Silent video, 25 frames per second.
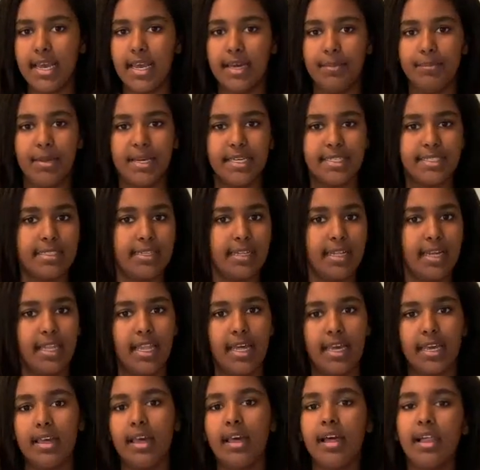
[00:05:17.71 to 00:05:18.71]
basically
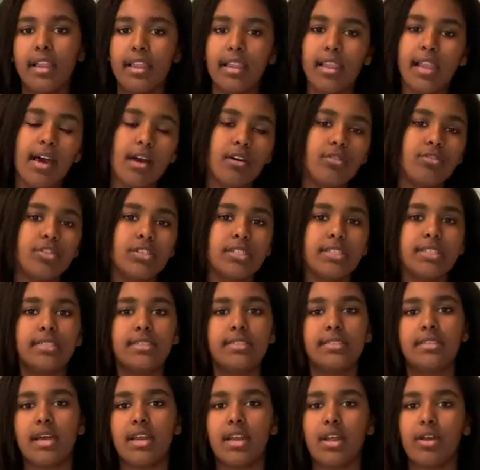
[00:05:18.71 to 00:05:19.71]
like lounges,
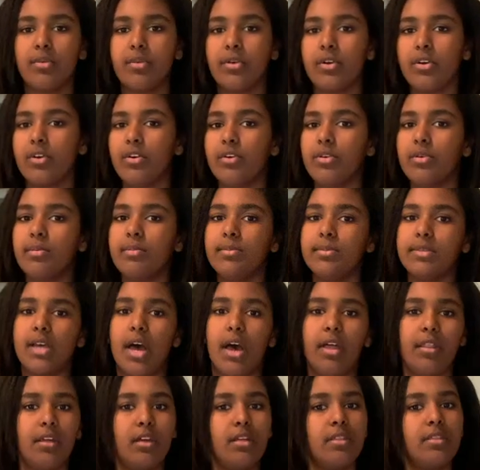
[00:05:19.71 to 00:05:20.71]
study rooms,
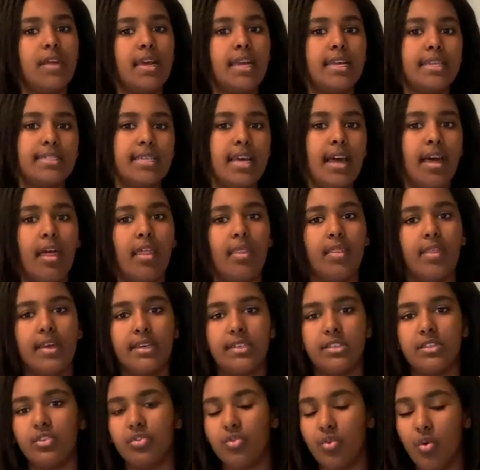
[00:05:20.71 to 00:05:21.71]
other things that
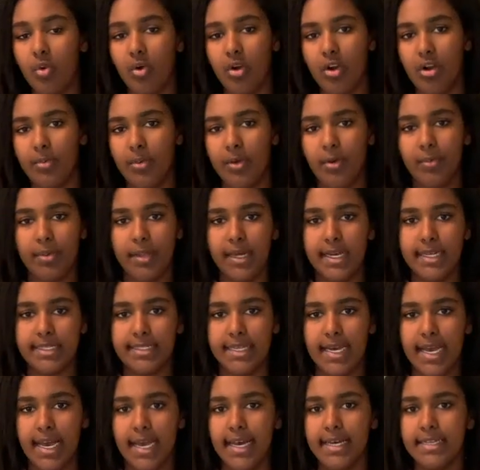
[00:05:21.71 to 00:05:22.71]
this dorm or place
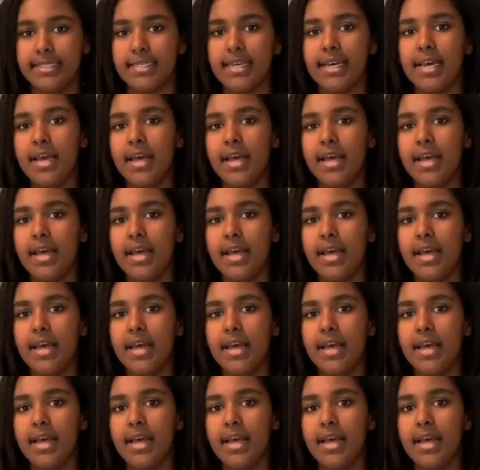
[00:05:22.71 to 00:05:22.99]
has